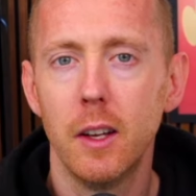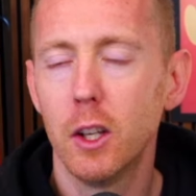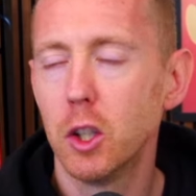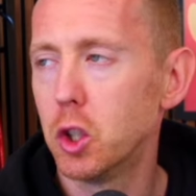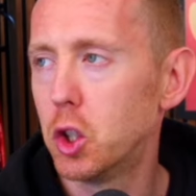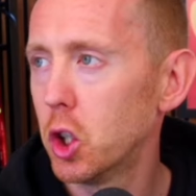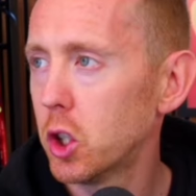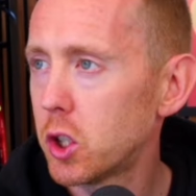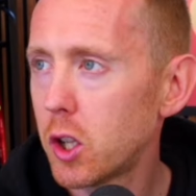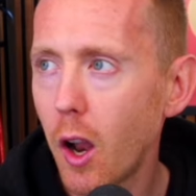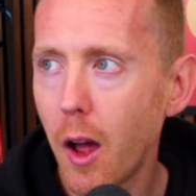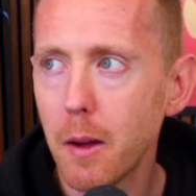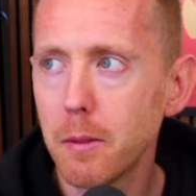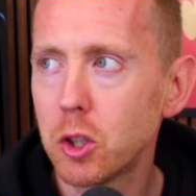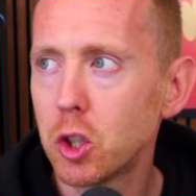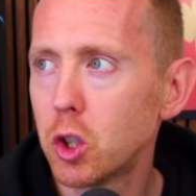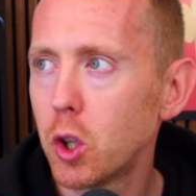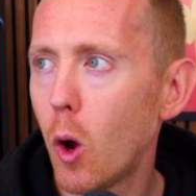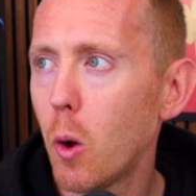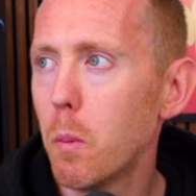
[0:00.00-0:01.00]
just like
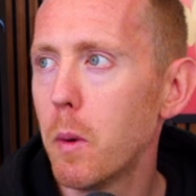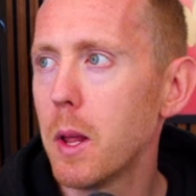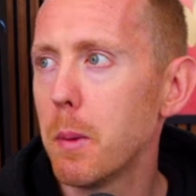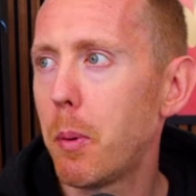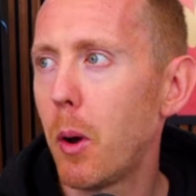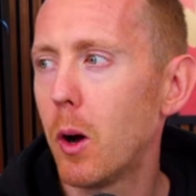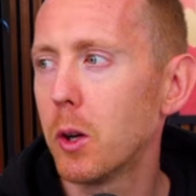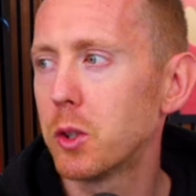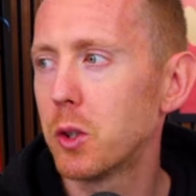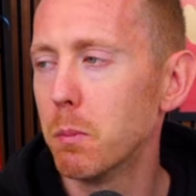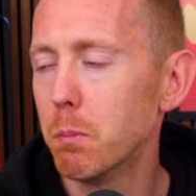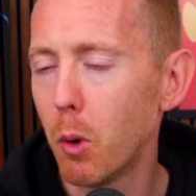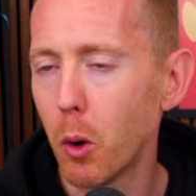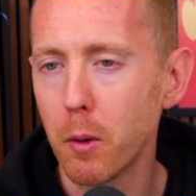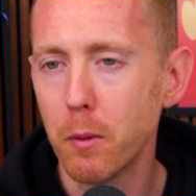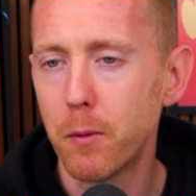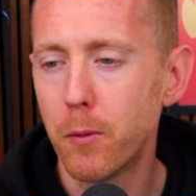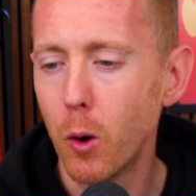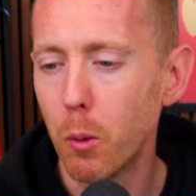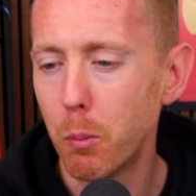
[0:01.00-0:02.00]
so many parts of
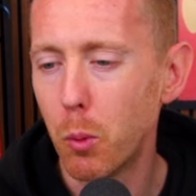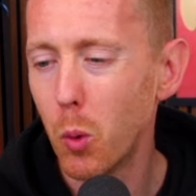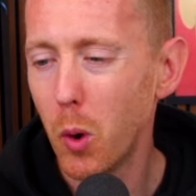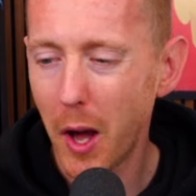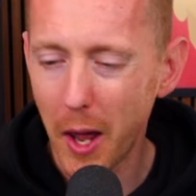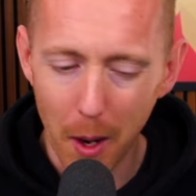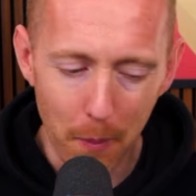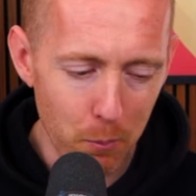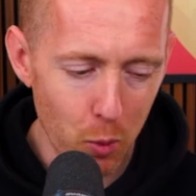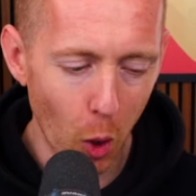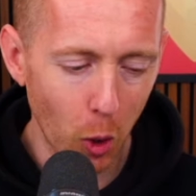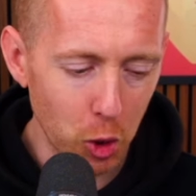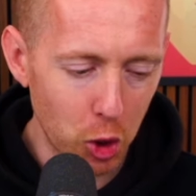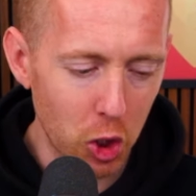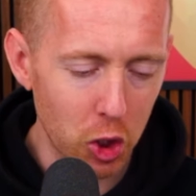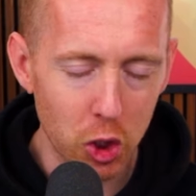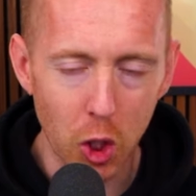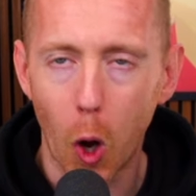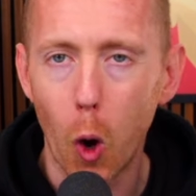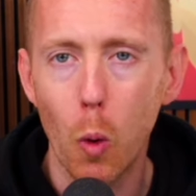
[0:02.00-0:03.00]
modern football, and I'm not
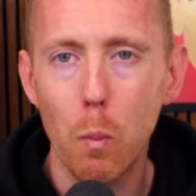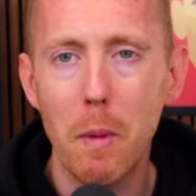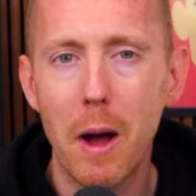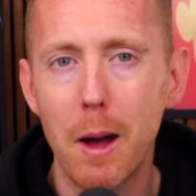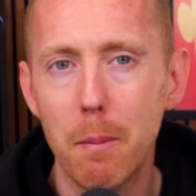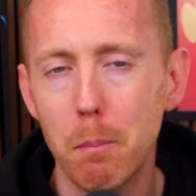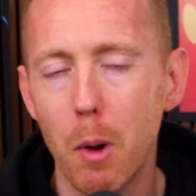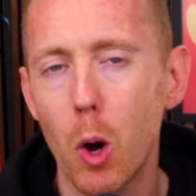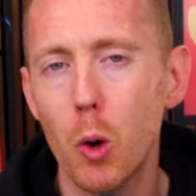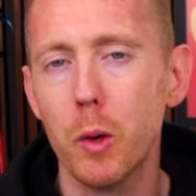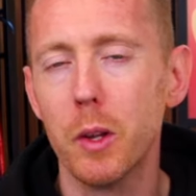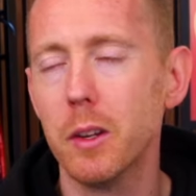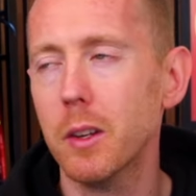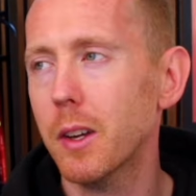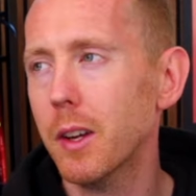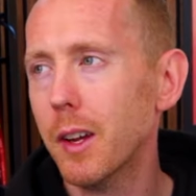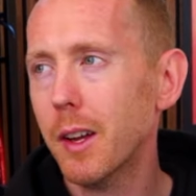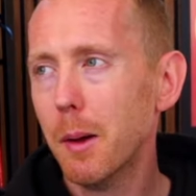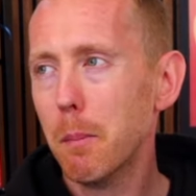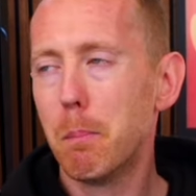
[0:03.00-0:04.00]
just old man moaning,
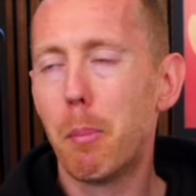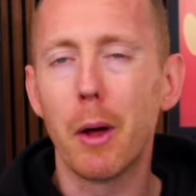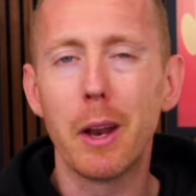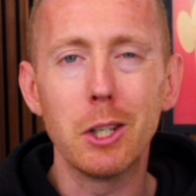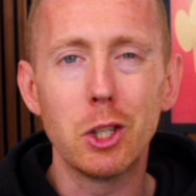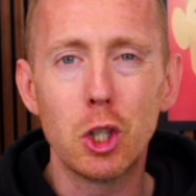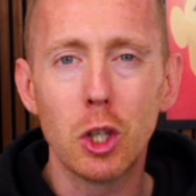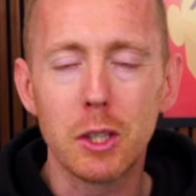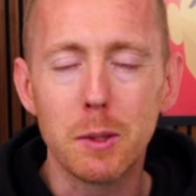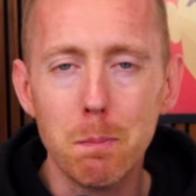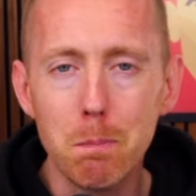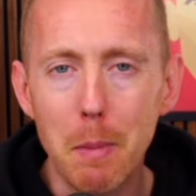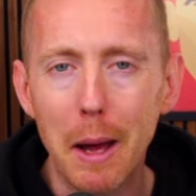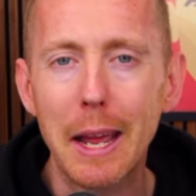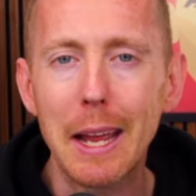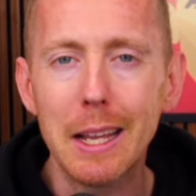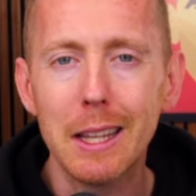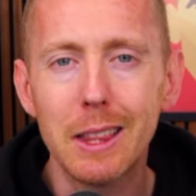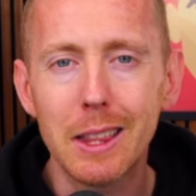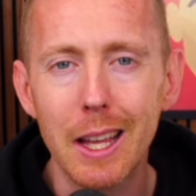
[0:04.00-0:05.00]
but it's just
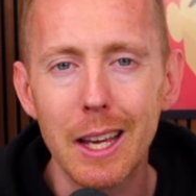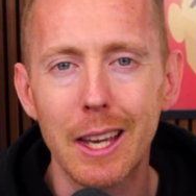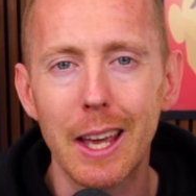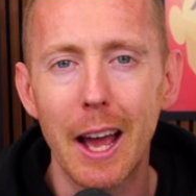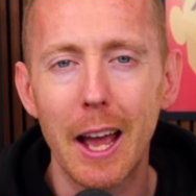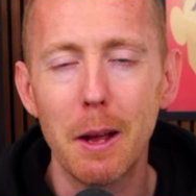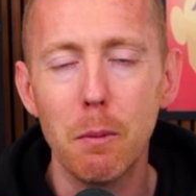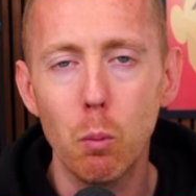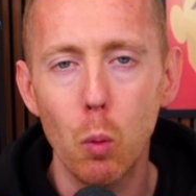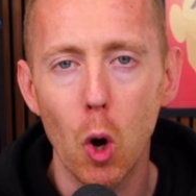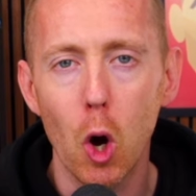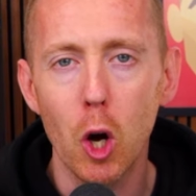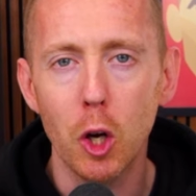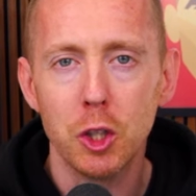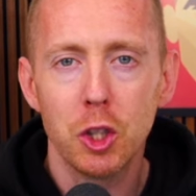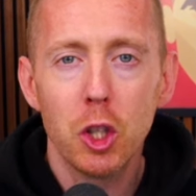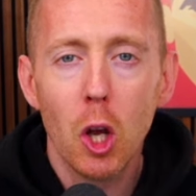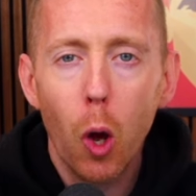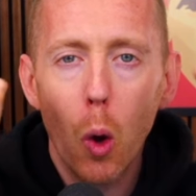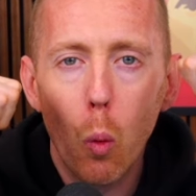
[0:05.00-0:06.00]
made the game
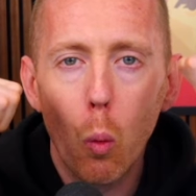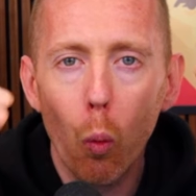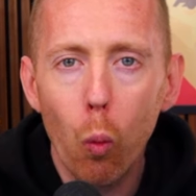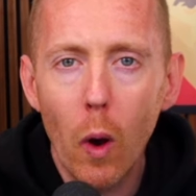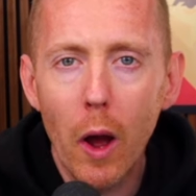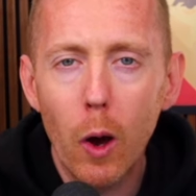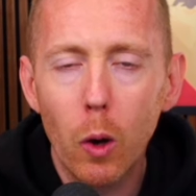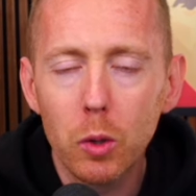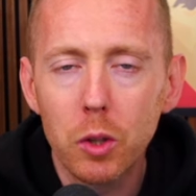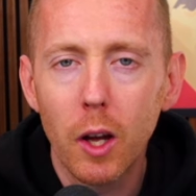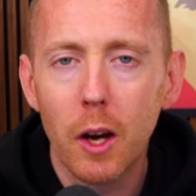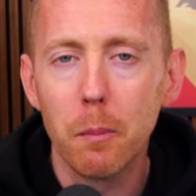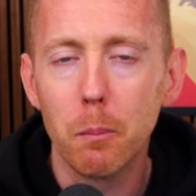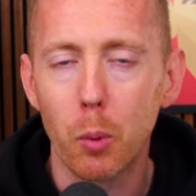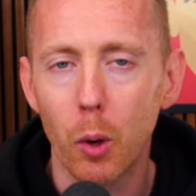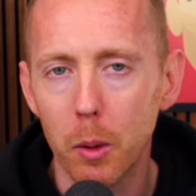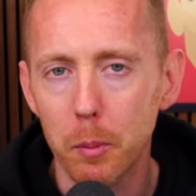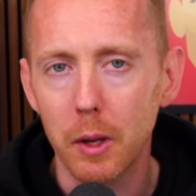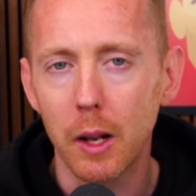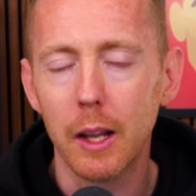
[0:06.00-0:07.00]
worse. Well done,
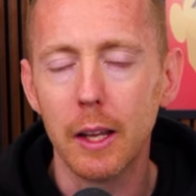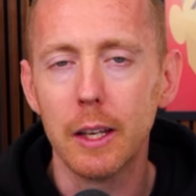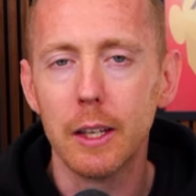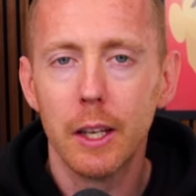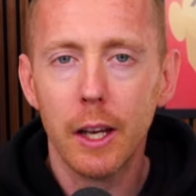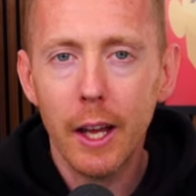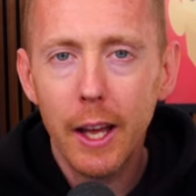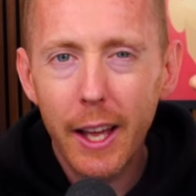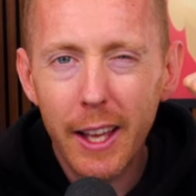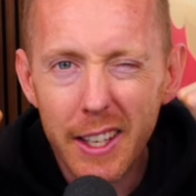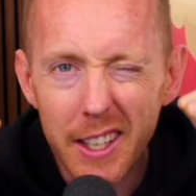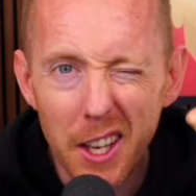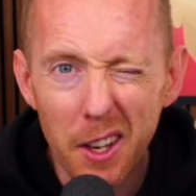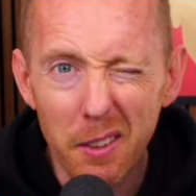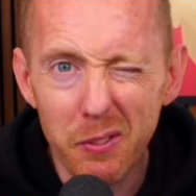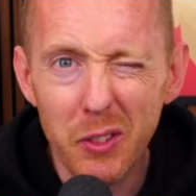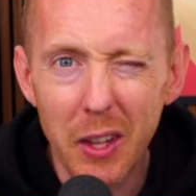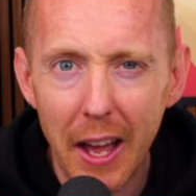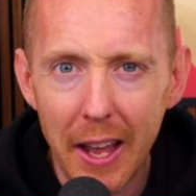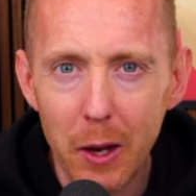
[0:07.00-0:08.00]
Premier League.
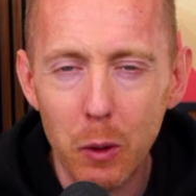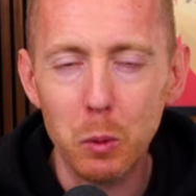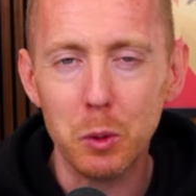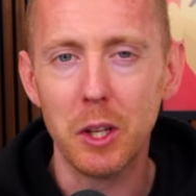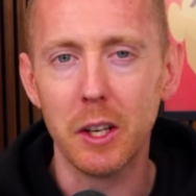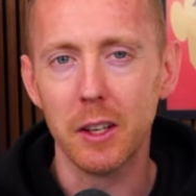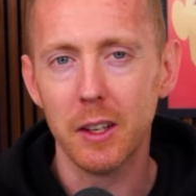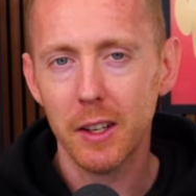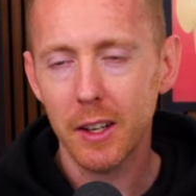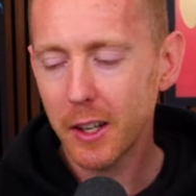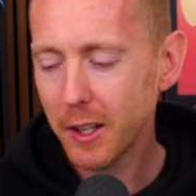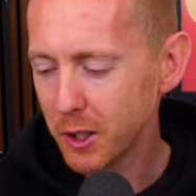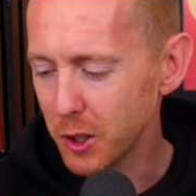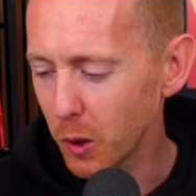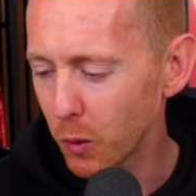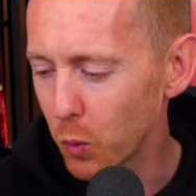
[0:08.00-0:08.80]
You've nailed it. You